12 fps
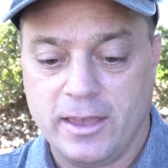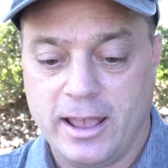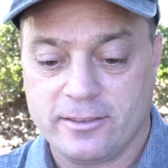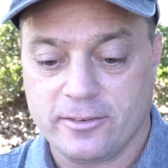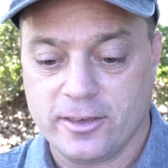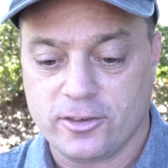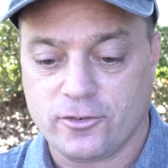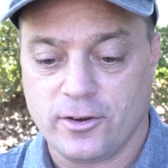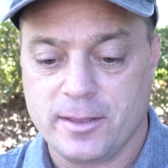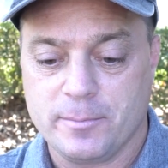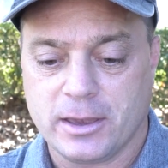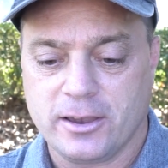to head to this
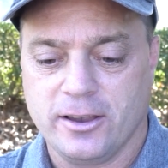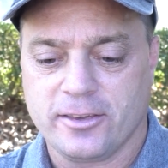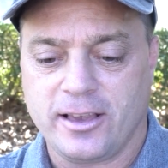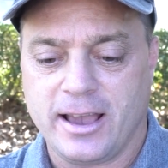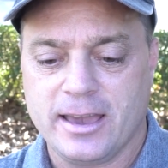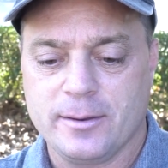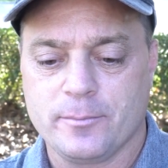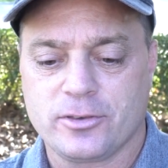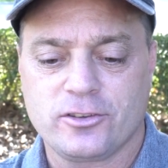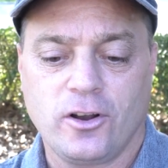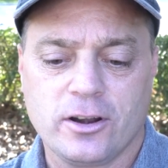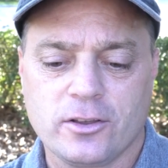screen because I am
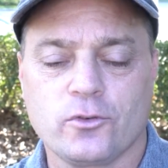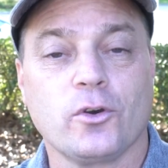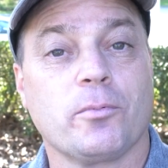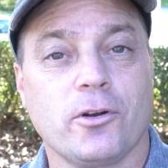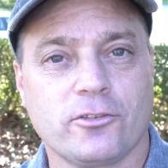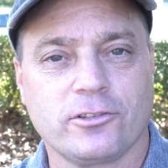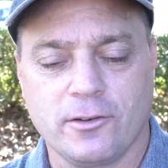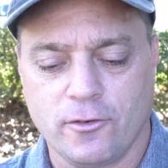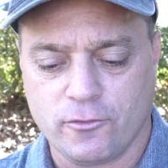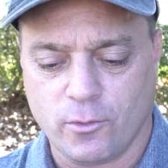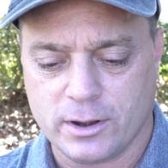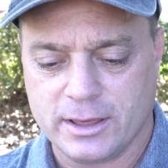starting to approach level
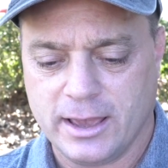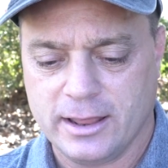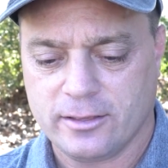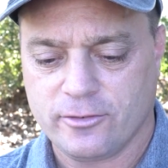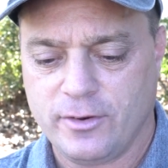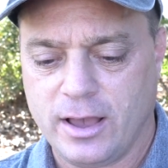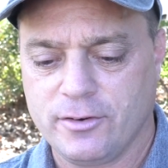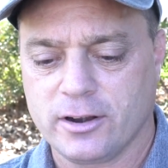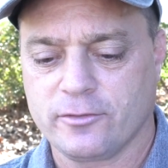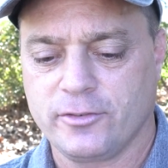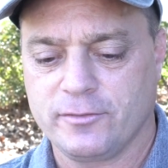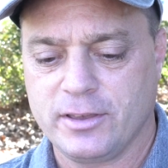48. It's
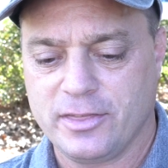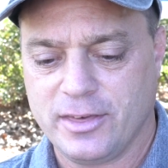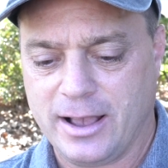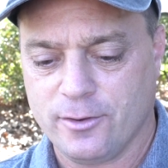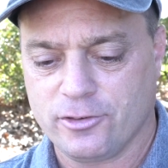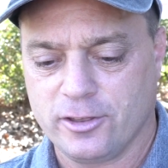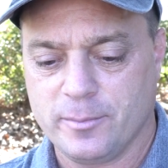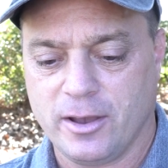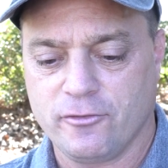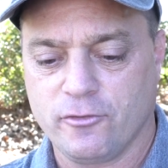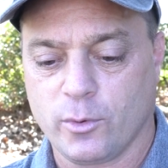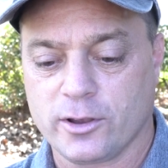550,000. I'm
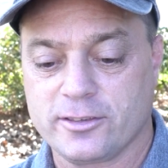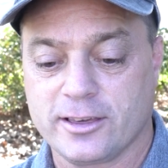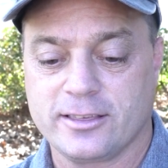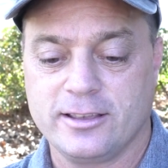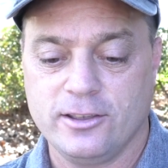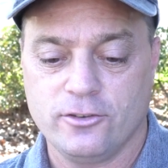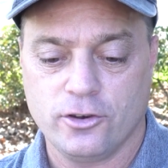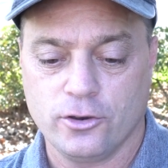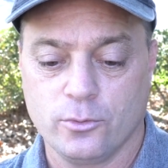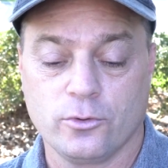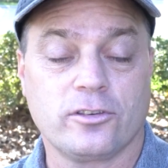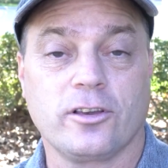at
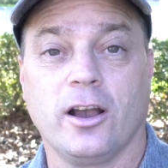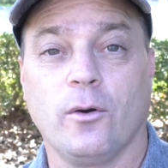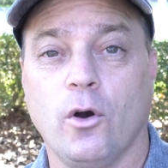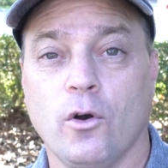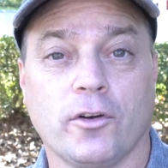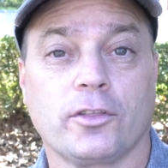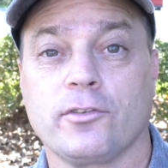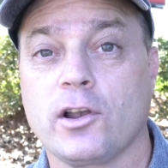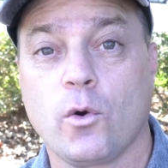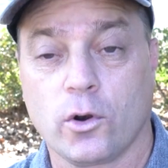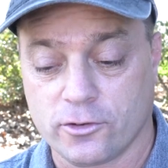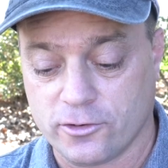462. So over
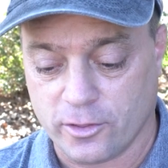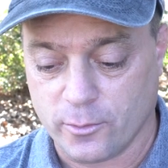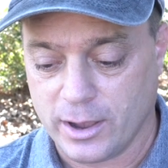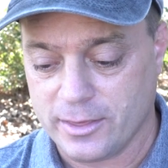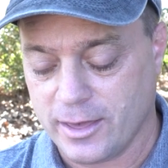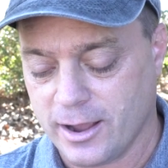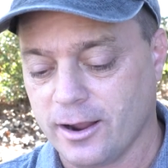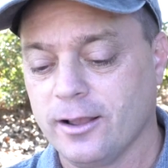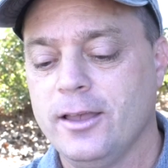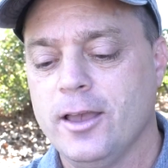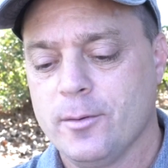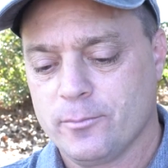3/4 of the way there.
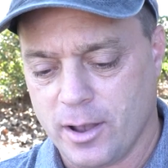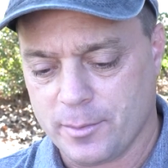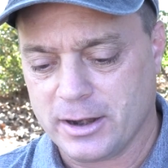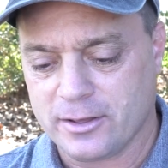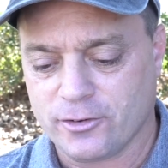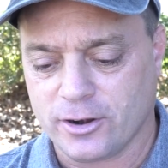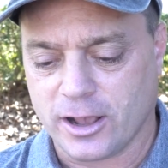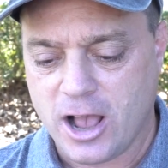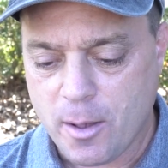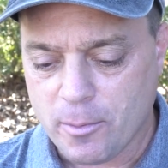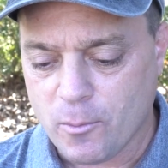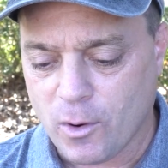Probably going to have to run a
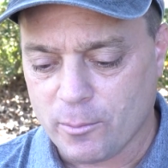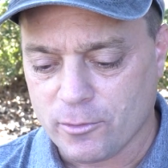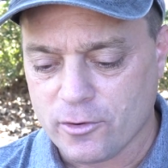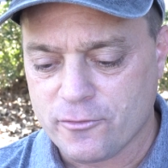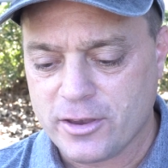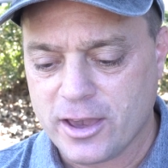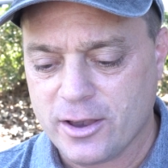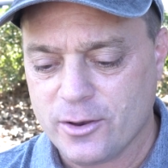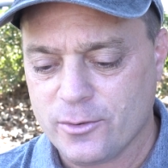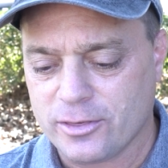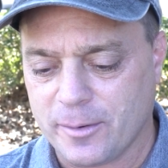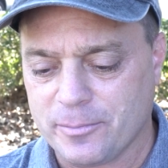couple more
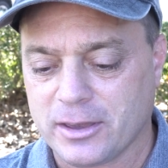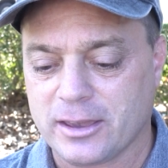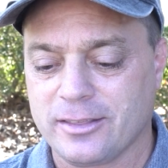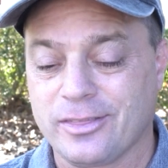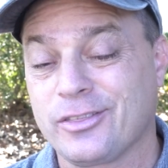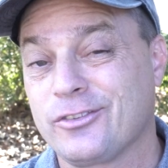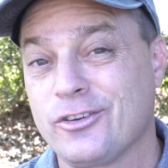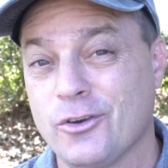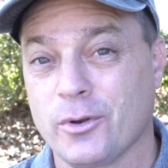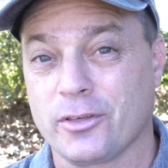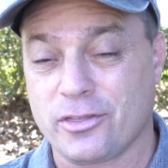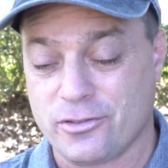Barufios. I'm thinking
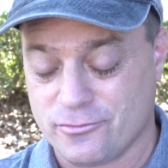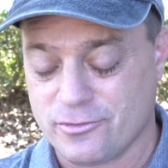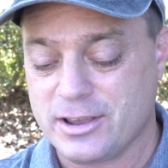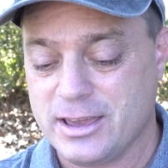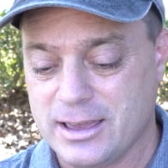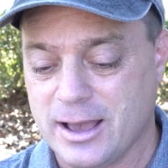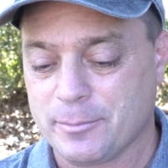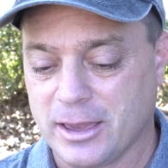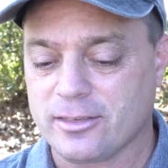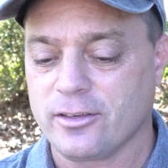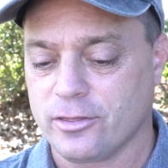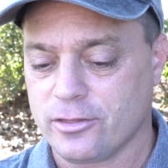2 or 3. I'm
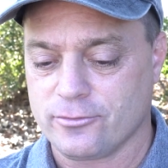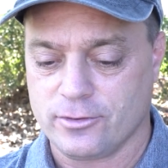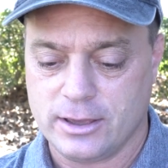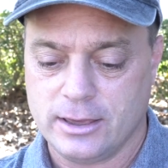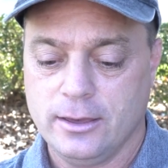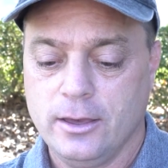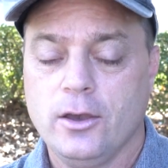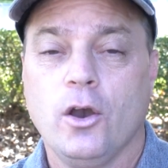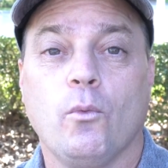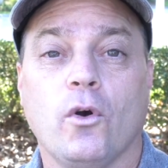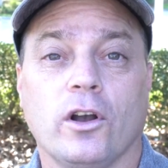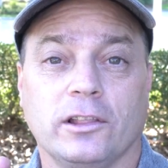guessing 3.
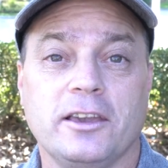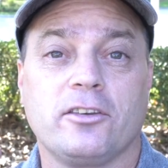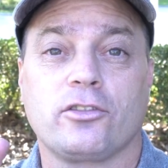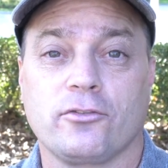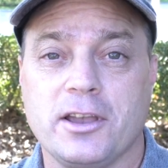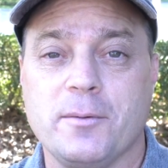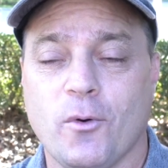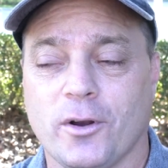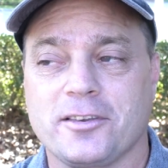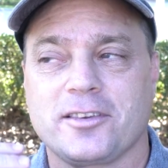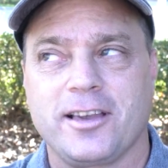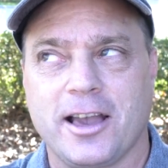Well, at least 3
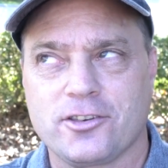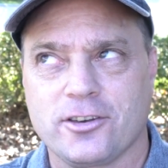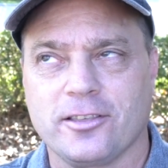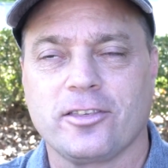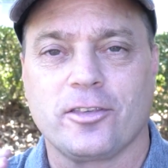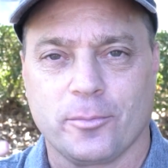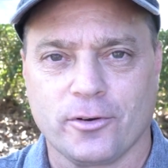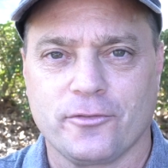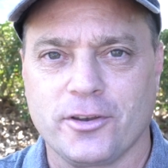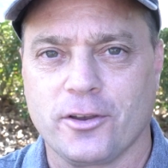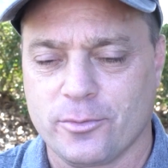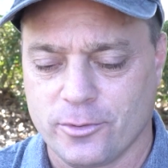more sessions. The
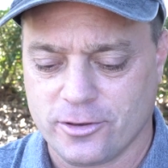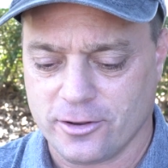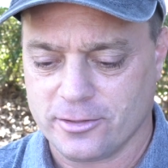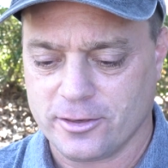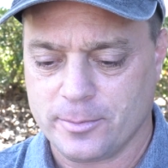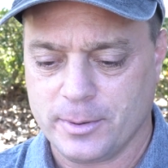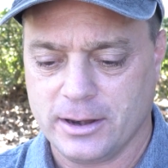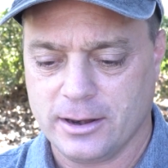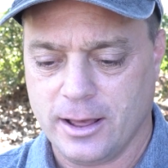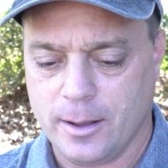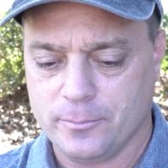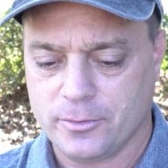Barufios would certainly speed
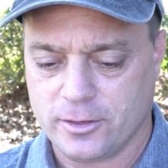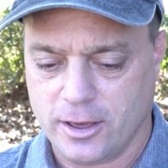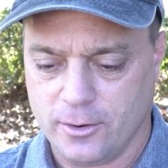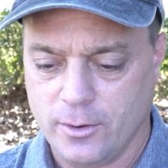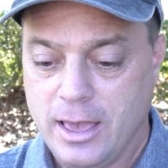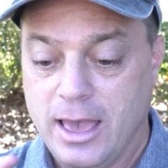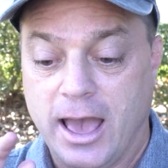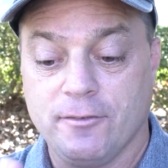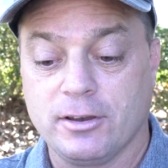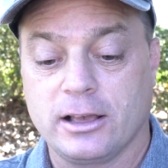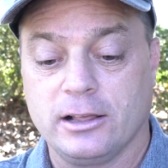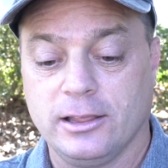it up. So
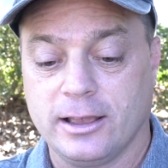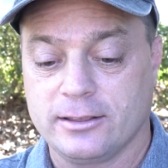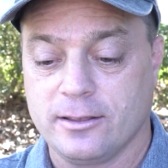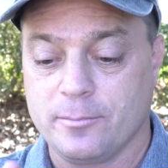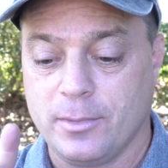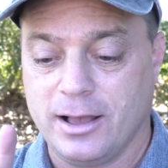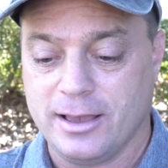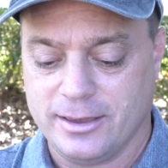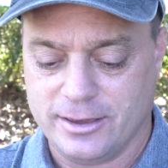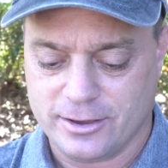haven't collected my